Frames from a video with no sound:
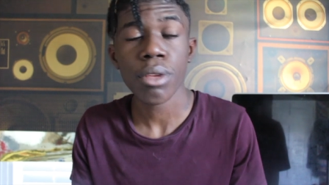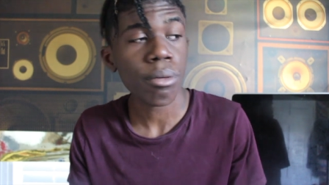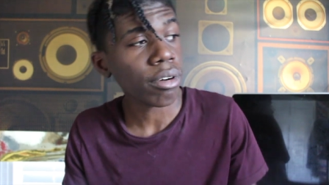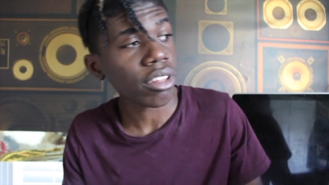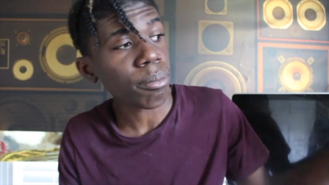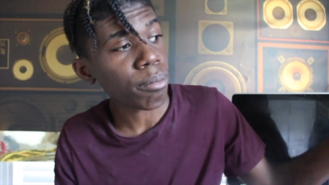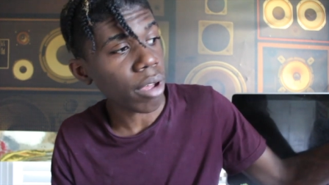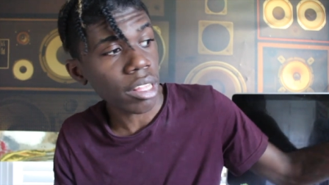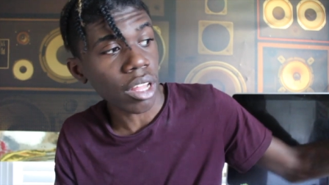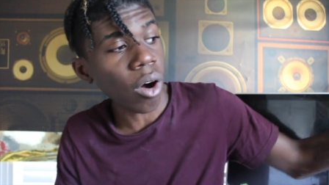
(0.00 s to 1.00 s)
People in
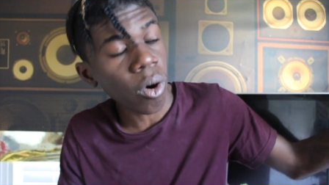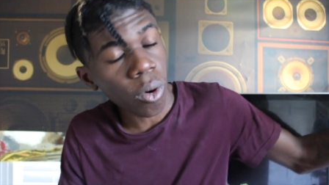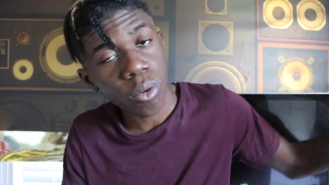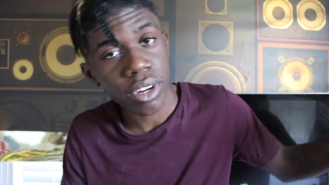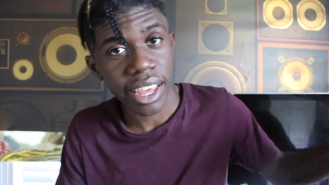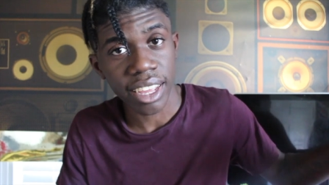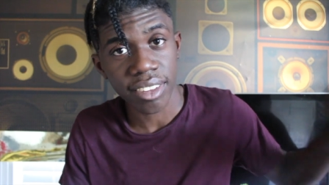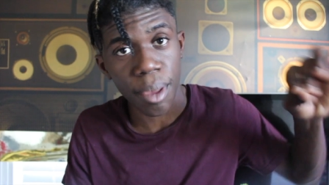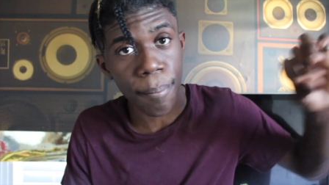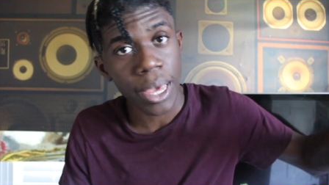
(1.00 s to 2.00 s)
the old
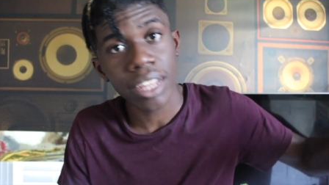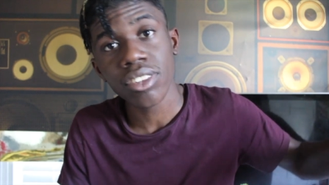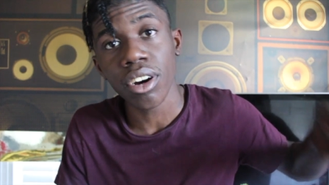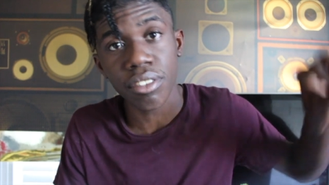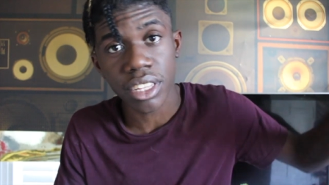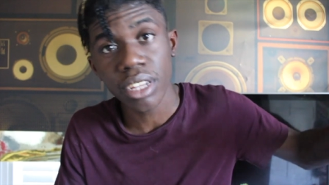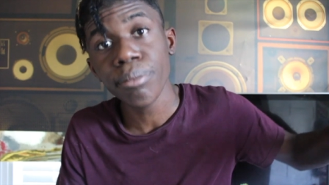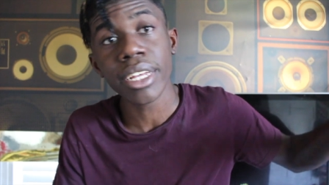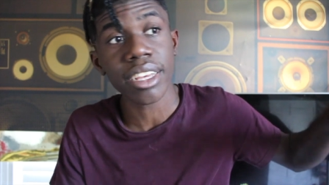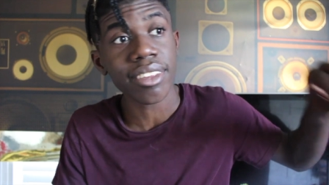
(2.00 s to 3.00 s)
days, like Beethoven,
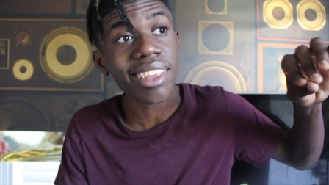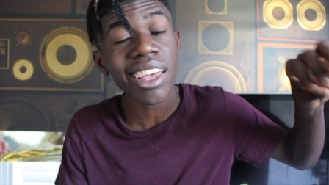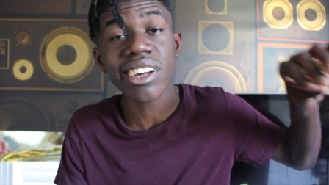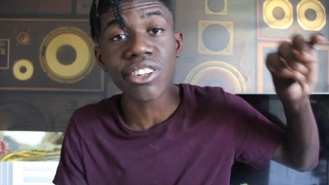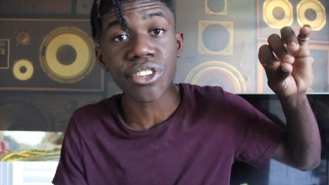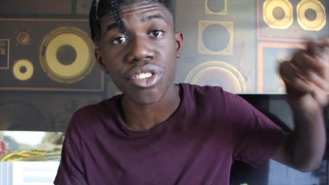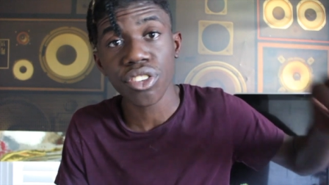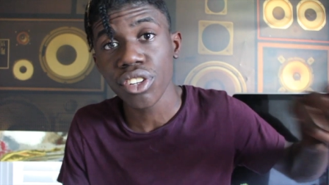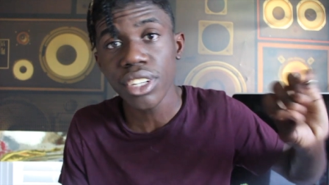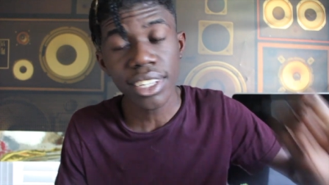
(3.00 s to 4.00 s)
them niggas, they
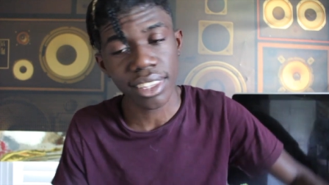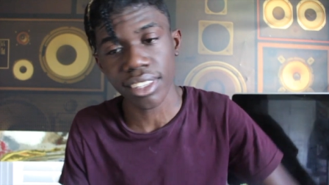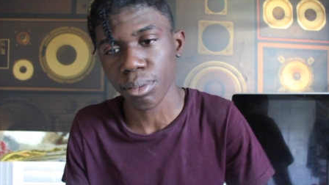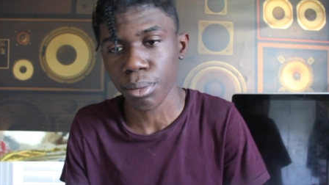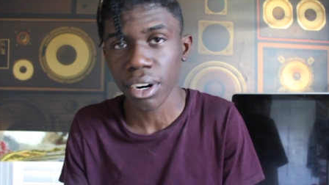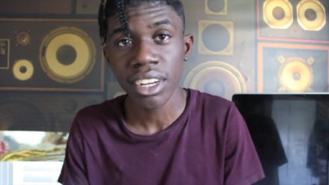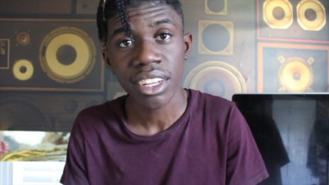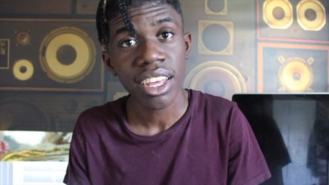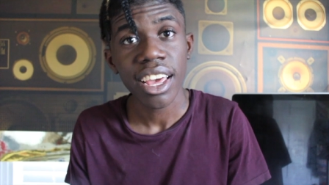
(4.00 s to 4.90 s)
understood this, bro.